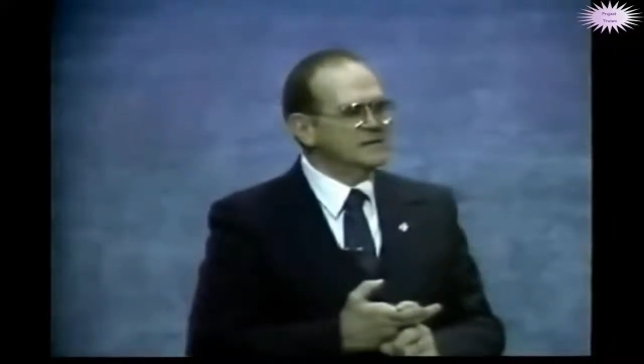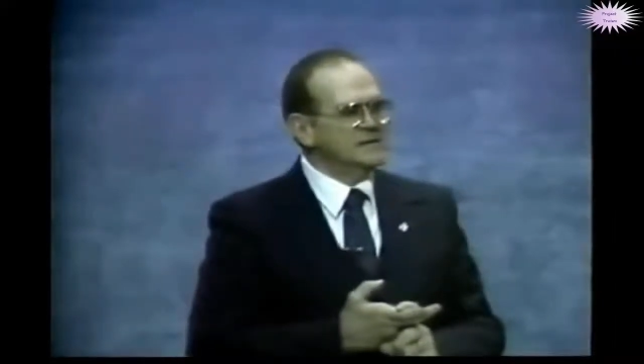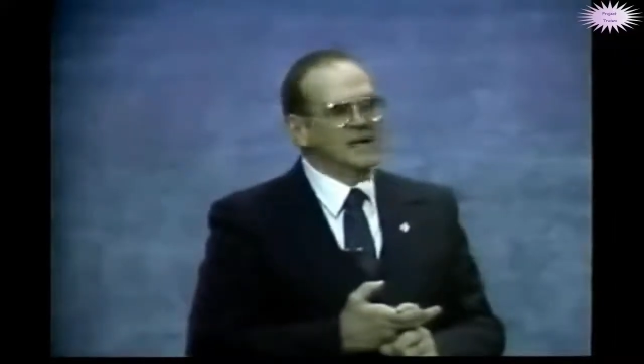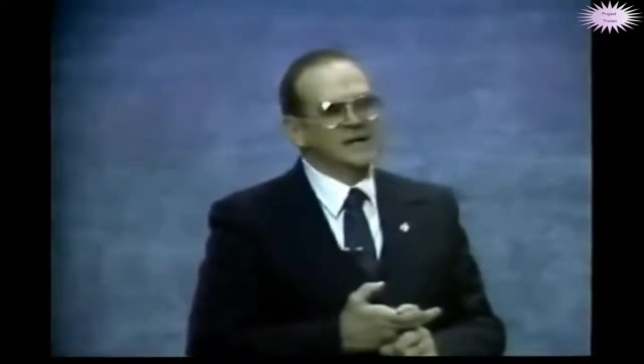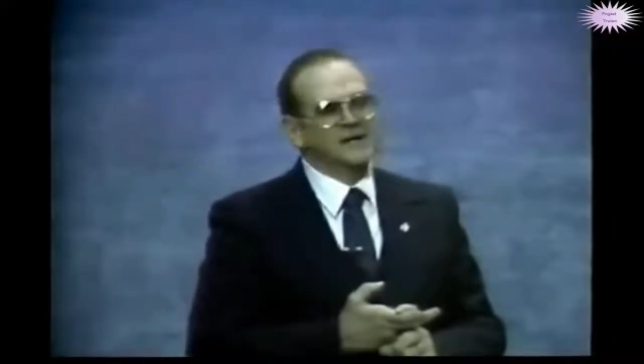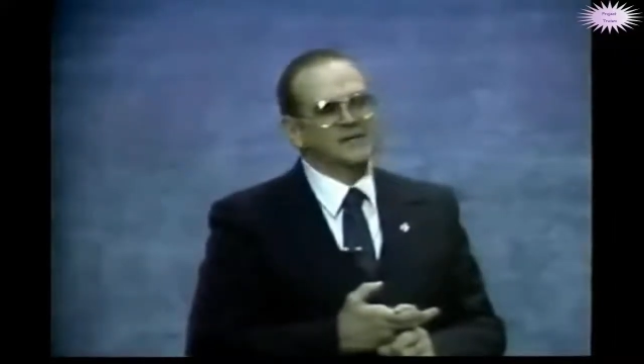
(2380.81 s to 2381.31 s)

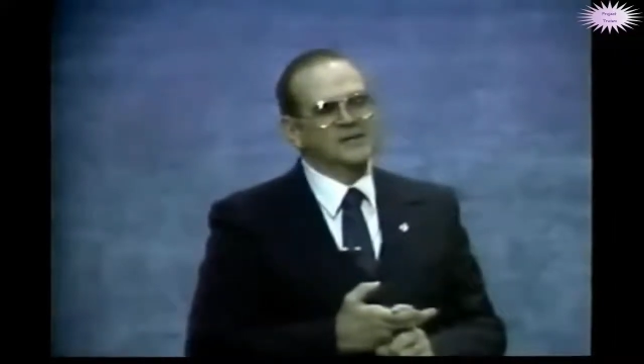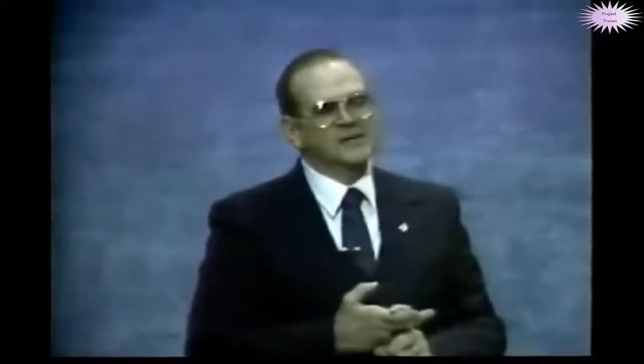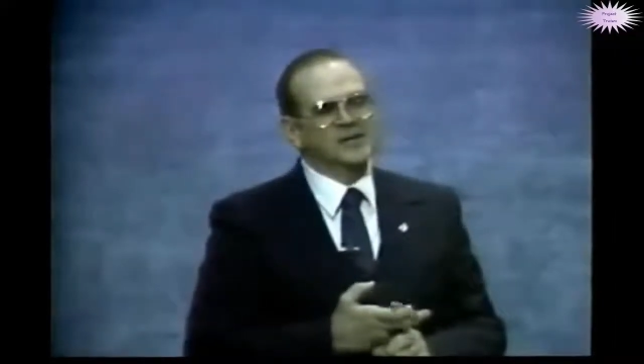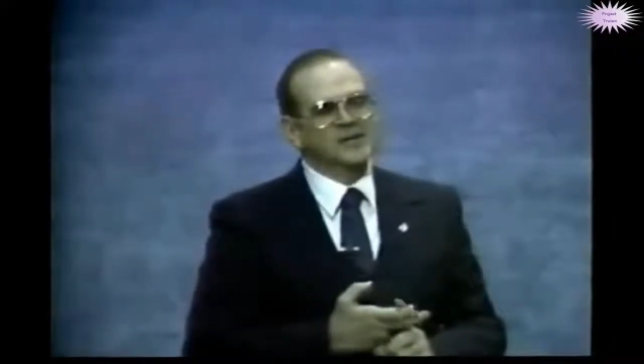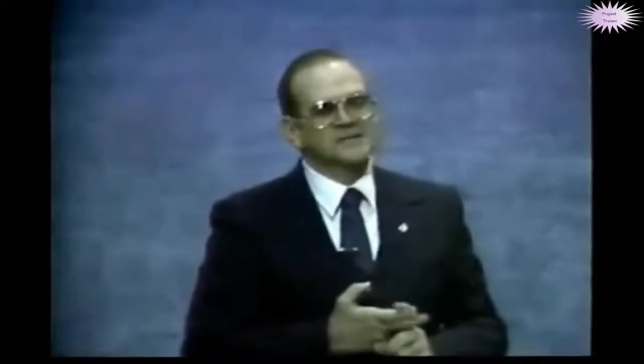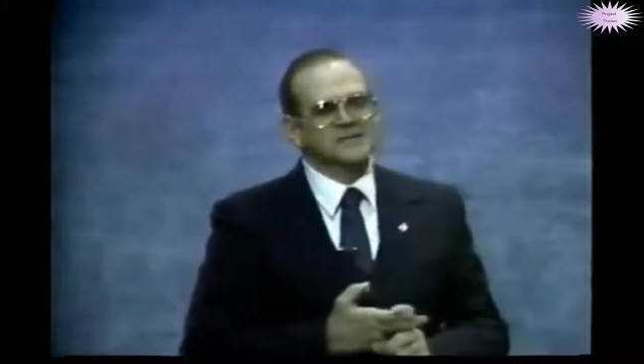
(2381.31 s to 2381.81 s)
not even the
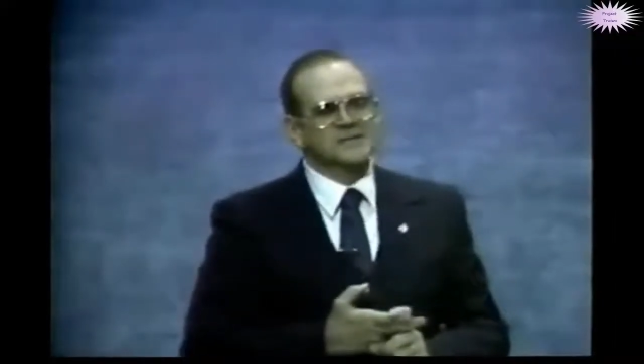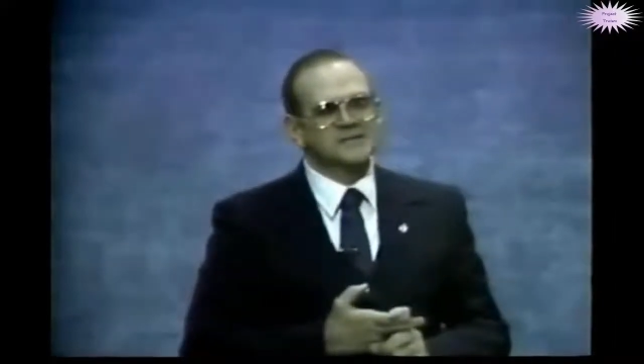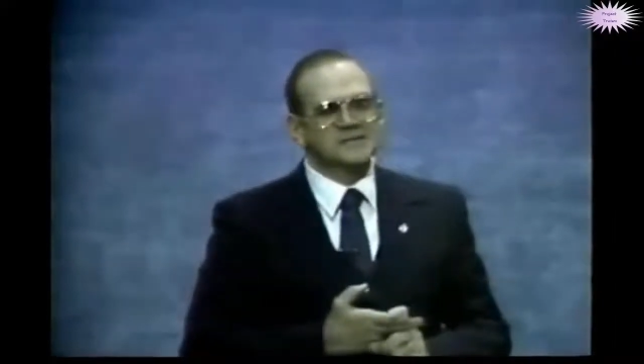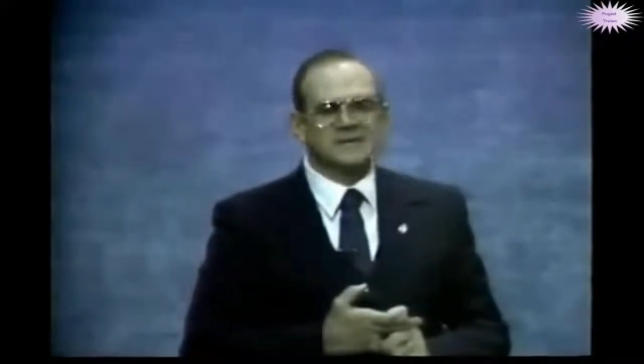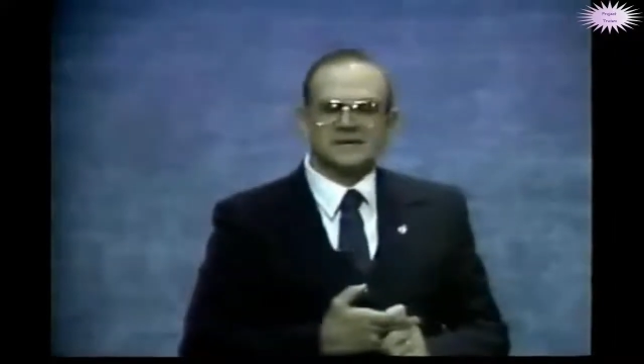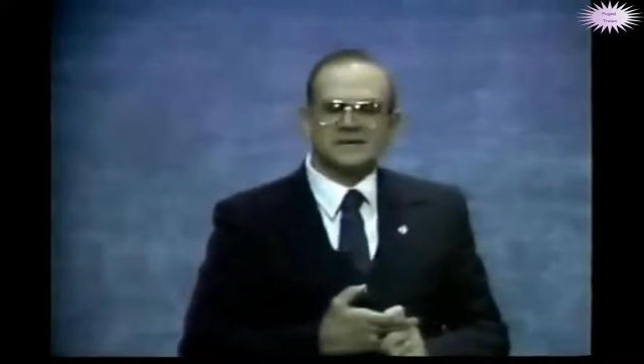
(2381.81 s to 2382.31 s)

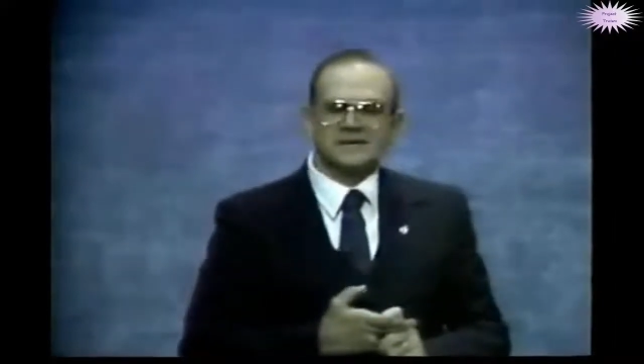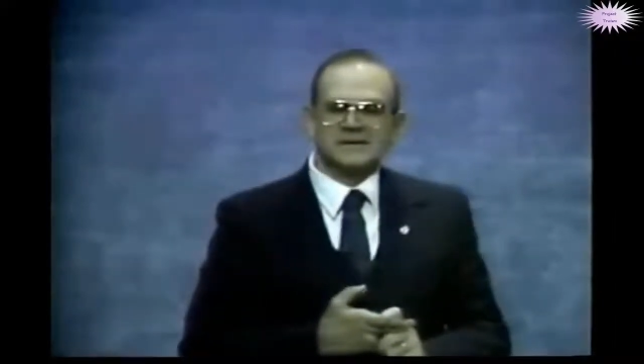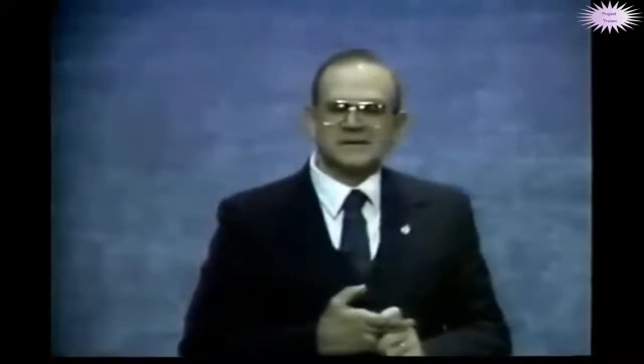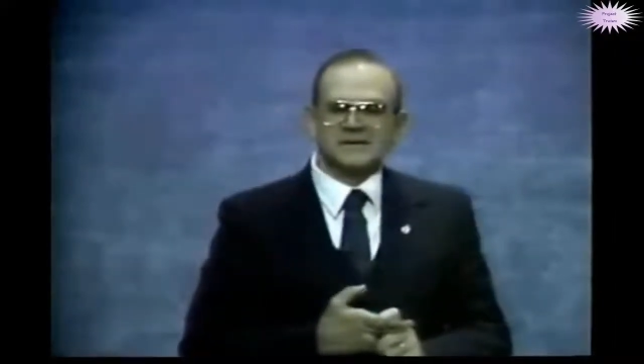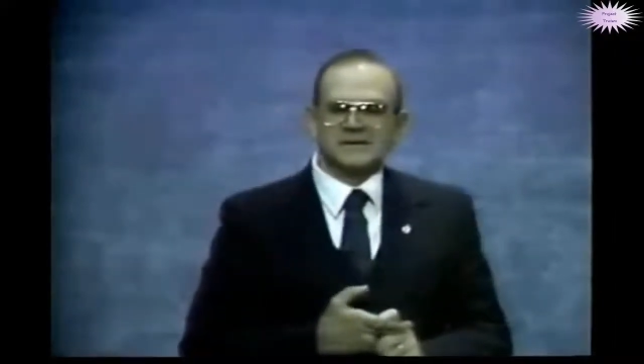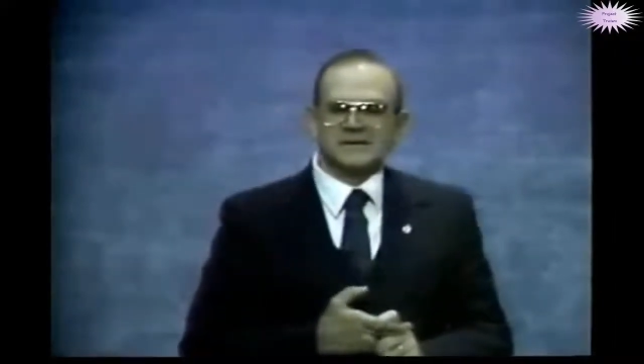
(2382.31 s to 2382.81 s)
oysters
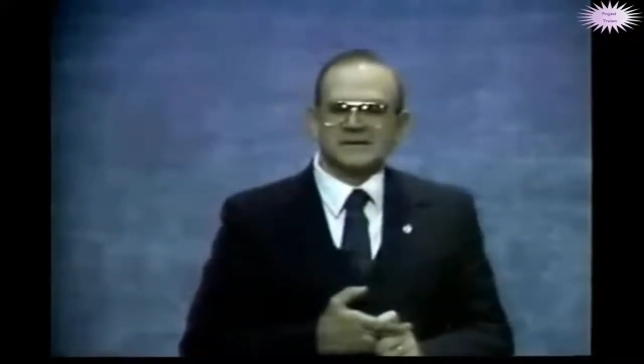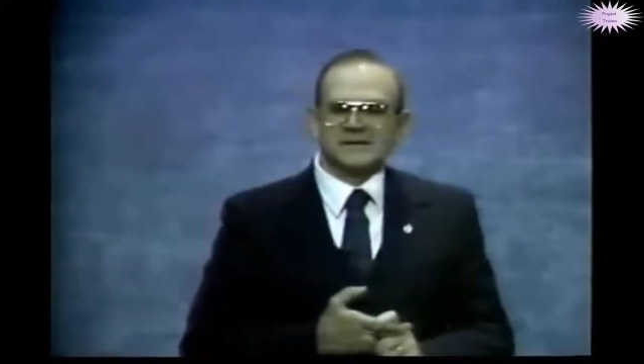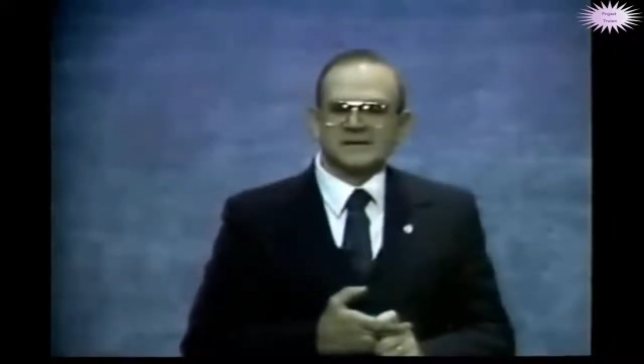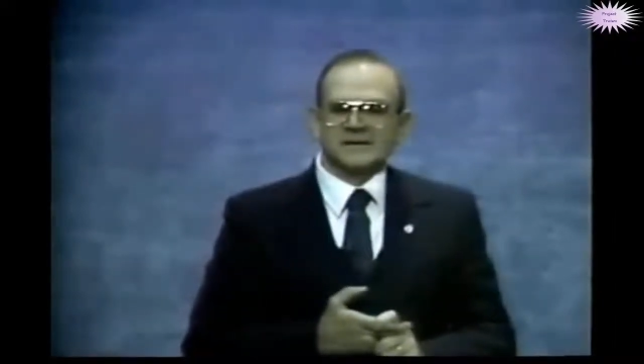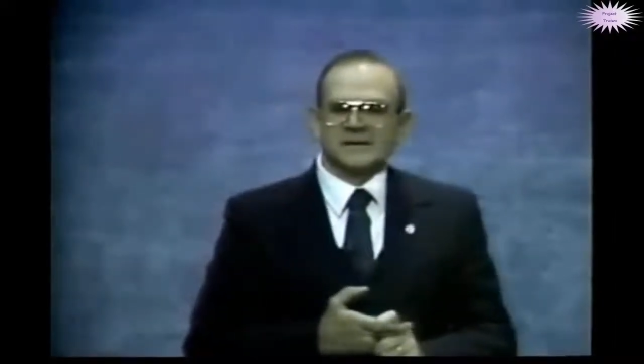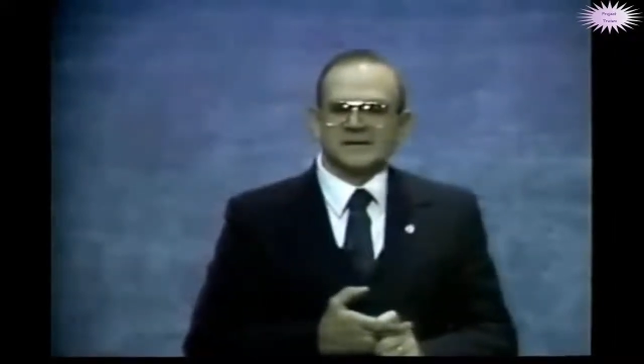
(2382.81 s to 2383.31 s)

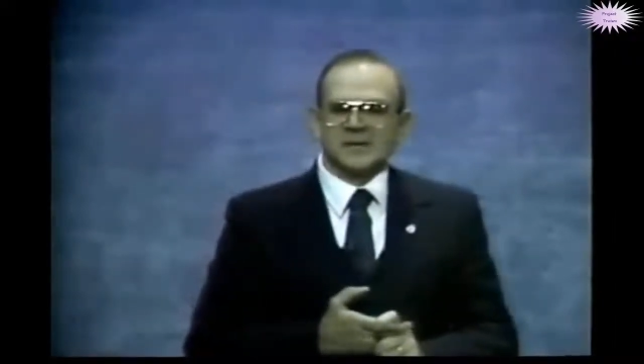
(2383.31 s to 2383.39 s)
in